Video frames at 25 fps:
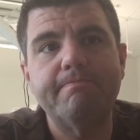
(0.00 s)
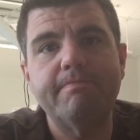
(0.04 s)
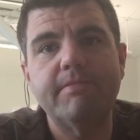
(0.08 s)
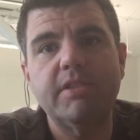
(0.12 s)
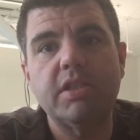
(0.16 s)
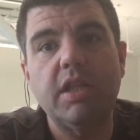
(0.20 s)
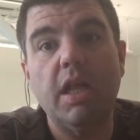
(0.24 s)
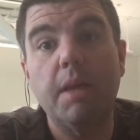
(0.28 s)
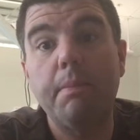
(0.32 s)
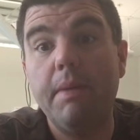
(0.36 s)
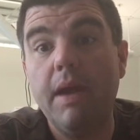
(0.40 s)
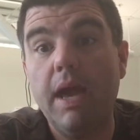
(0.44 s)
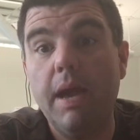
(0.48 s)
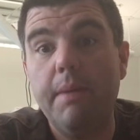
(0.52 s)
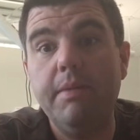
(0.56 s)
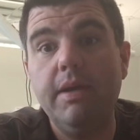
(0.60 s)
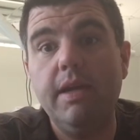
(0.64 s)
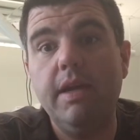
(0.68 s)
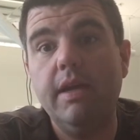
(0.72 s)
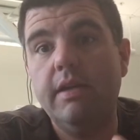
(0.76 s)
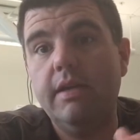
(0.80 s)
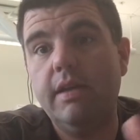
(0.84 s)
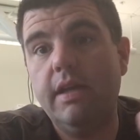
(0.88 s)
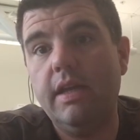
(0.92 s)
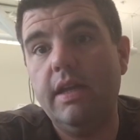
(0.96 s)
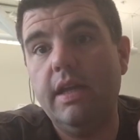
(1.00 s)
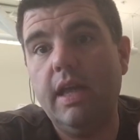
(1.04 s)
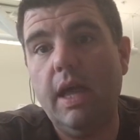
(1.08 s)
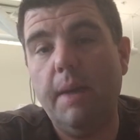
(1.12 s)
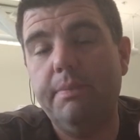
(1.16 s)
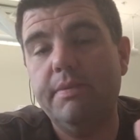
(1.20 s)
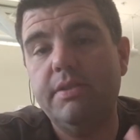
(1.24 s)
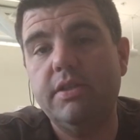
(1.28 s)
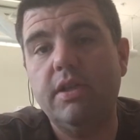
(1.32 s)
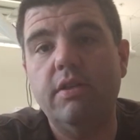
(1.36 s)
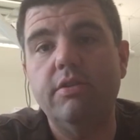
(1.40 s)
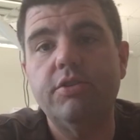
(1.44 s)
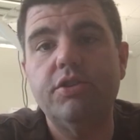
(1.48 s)
sleep apnea
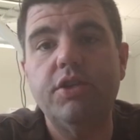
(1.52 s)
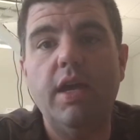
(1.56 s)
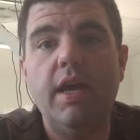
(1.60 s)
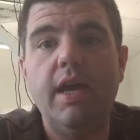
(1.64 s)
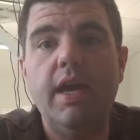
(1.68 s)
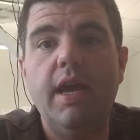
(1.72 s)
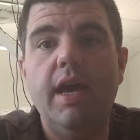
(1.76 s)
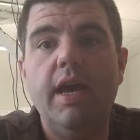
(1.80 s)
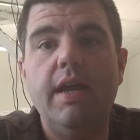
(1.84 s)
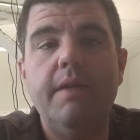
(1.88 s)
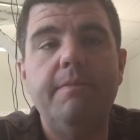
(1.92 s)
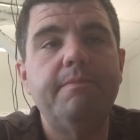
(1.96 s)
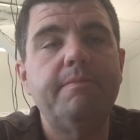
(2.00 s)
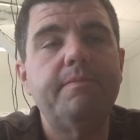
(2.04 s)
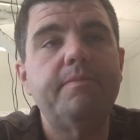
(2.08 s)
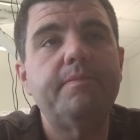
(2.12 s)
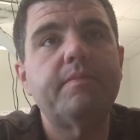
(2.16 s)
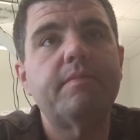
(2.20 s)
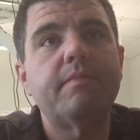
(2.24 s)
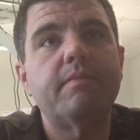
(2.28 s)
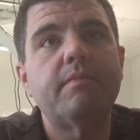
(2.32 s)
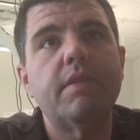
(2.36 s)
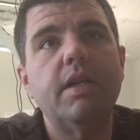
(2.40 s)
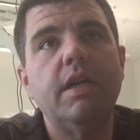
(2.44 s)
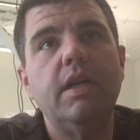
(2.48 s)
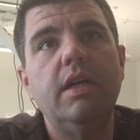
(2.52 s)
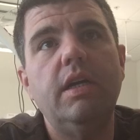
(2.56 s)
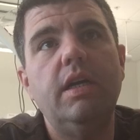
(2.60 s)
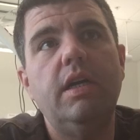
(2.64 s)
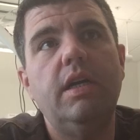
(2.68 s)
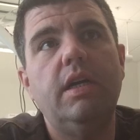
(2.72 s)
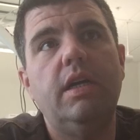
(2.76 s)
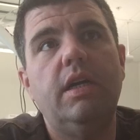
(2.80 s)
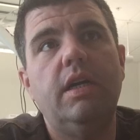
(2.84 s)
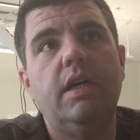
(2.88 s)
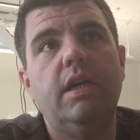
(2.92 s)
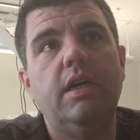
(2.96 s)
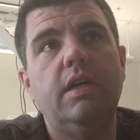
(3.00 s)
episodes you had
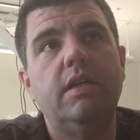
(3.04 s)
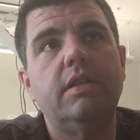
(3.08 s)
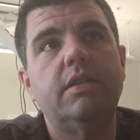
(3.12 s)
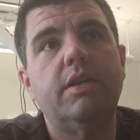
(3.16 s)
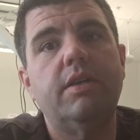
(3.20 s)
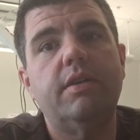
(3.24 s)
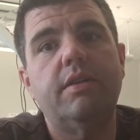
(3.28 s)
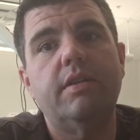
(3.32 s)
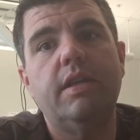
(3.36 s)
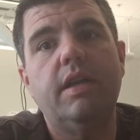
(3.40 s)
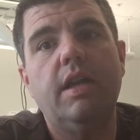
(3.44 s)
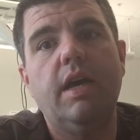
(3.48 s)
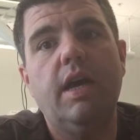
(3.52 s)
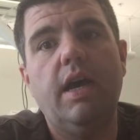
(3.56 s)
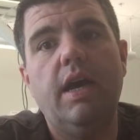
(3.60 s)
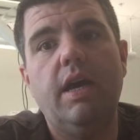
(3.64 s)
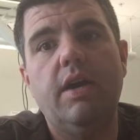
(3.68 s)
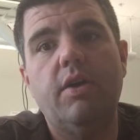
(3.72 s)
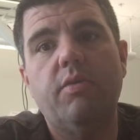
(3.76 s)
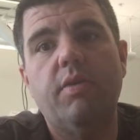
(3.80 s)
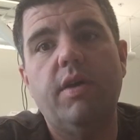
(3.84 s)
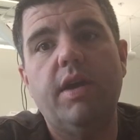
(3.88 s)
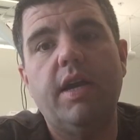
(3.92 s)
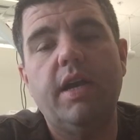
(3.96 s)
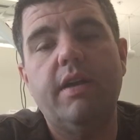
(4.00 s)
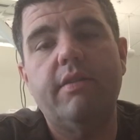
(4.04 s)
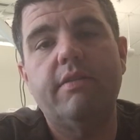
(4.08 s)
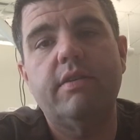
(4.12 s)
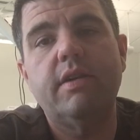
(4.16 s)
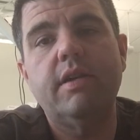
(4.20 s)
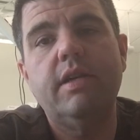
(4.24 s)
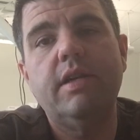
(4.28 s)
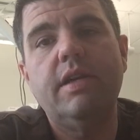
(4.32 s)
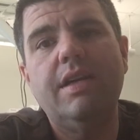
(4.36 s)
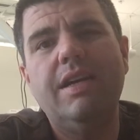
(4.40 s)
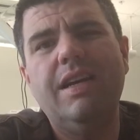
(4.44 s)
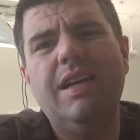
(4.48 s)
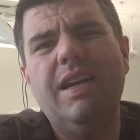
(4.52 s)
during the night or whatever.
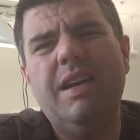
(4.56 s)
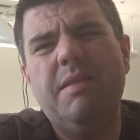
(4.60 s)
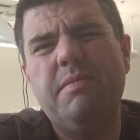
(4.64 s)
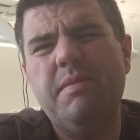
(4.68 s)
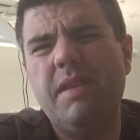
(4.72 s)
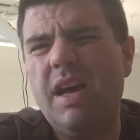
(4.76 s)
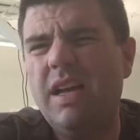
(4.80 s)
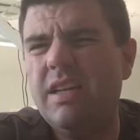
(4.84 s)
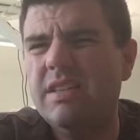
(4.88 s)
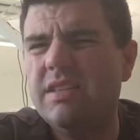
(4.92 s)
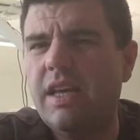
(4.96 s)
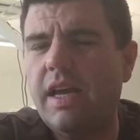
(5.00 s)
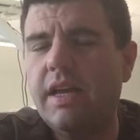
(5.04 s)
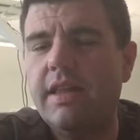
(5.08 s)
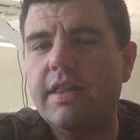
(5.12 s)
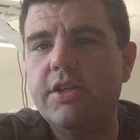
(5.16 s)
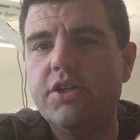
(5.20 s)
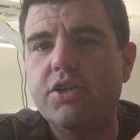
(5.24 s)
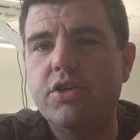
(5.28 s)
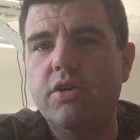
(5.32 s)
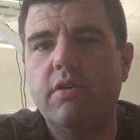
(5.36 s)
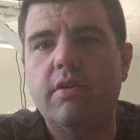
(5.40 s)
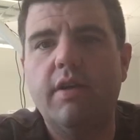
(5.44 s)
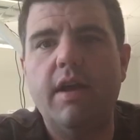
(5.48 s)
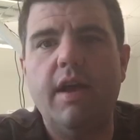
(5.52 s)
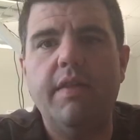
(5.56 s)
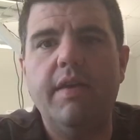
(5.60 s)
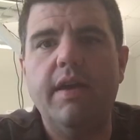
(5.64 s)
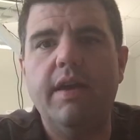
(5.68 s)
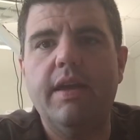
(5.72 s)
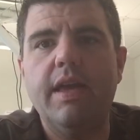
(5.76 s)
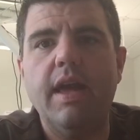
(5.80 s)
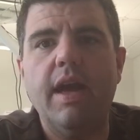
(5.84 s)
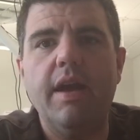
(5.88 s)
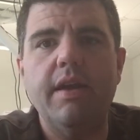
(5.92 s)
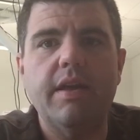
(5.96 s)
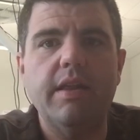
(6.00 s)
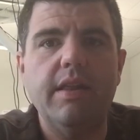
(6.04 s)
I'm not exactly sure on how they
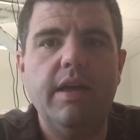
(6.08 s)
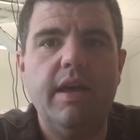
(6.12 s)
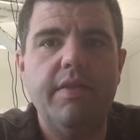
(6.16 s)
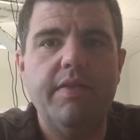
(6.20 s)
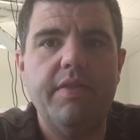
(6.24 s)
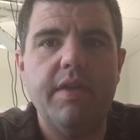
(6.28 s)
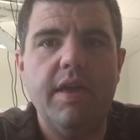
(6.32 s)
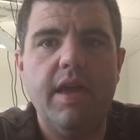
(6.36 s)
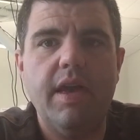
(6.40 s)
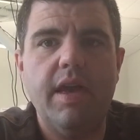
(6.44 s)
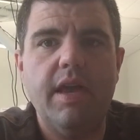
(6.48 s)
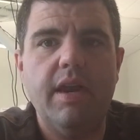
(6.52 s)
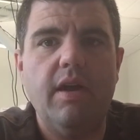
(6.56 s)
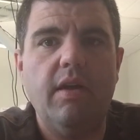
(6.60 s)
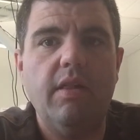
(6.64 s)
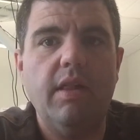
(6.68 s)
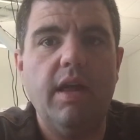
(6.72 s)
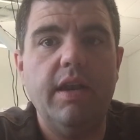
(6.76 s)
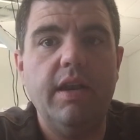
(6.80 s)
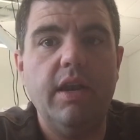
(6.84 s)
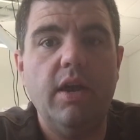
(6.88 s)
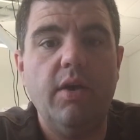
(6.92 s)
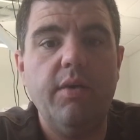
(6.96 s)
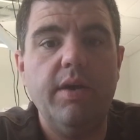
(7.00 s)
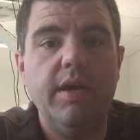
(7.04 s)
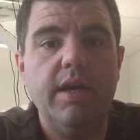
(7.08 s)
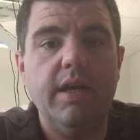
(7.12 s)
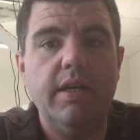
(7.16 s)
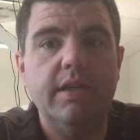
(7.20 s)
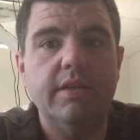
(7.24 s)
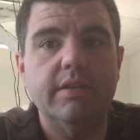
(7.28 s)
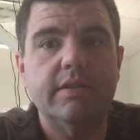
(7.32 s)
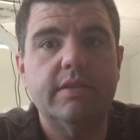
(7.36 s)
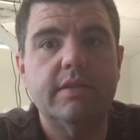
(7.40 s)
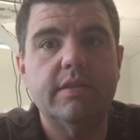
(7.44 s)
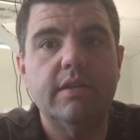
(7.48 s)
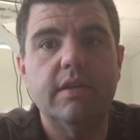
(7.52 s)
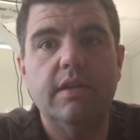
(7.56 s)
calculate that. All I know
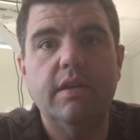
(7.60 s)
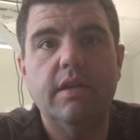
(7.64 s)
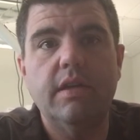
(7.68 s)
is